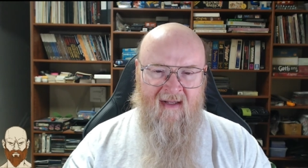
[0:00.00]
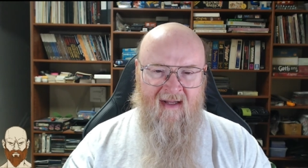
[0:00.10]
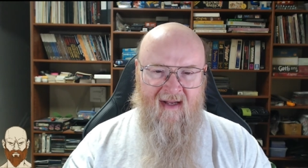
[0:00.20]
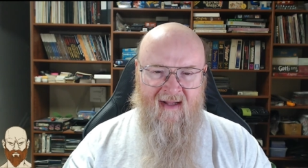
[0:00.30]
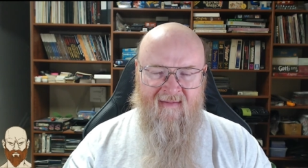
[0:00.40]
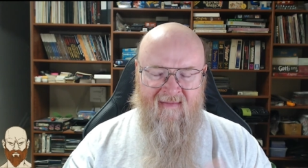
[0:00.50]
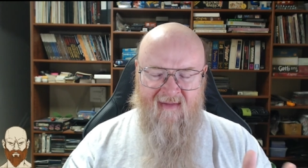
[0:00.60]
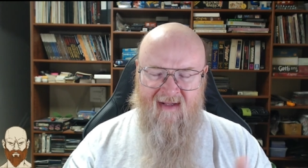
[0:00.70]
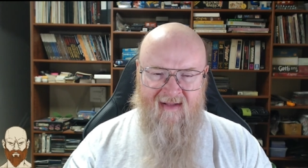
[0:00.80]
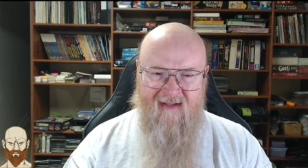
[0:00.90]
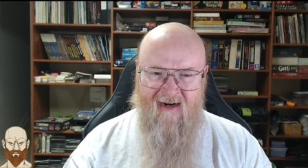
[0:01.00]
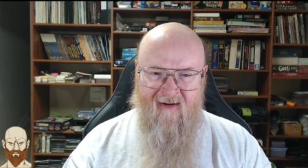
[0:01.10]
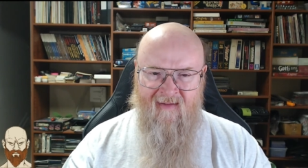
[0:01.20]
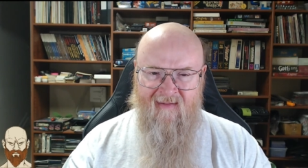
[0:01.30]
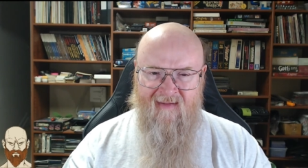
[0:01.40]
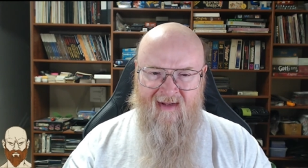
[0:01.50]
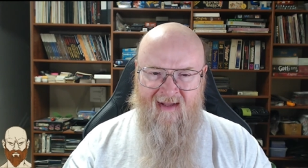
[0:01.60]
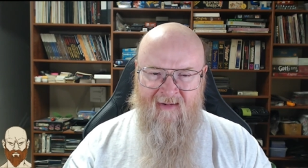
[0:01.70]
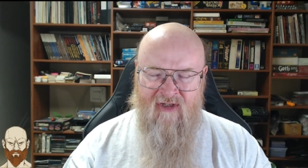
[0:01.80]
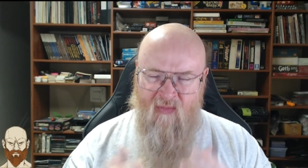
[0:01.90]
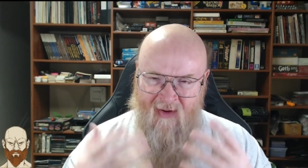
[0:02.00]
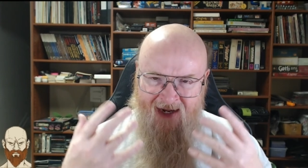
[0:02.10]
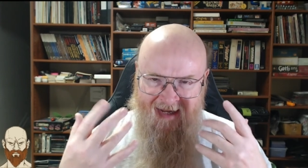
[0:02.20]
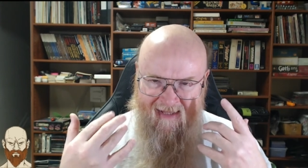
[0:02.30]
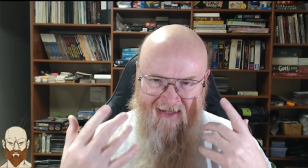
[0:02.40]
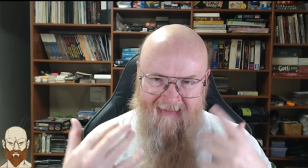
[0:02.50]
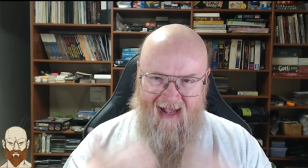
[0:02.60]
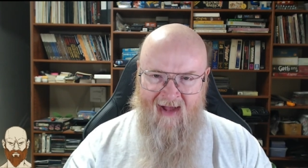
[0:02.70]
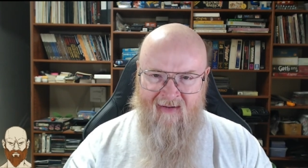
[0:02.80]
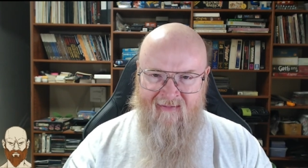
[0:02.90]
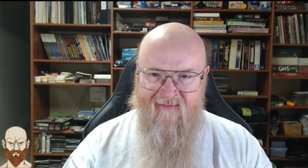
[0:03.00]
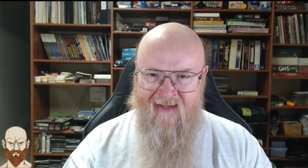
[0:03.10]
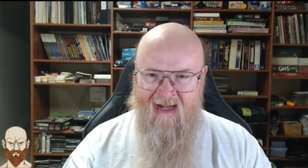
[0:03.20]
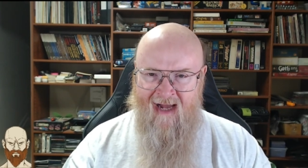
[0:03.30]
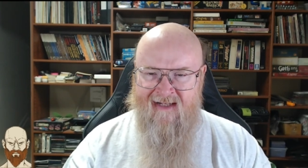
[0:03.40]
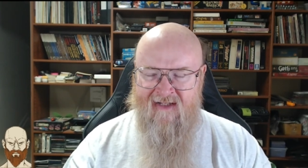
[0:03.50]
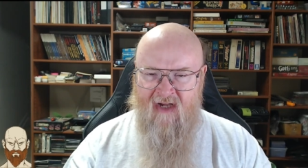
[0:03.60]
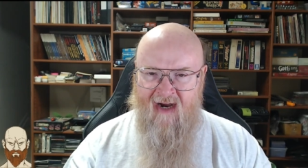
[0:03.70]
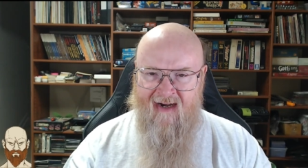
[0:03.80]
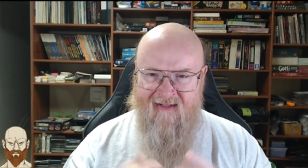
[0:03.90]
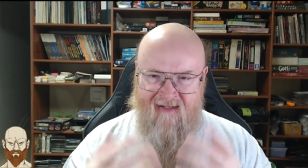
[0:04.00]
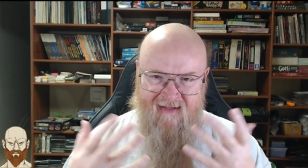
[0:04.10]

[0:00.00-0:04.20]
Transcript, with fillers: and that they're, they're that but you want to get them out of the eye sockets and the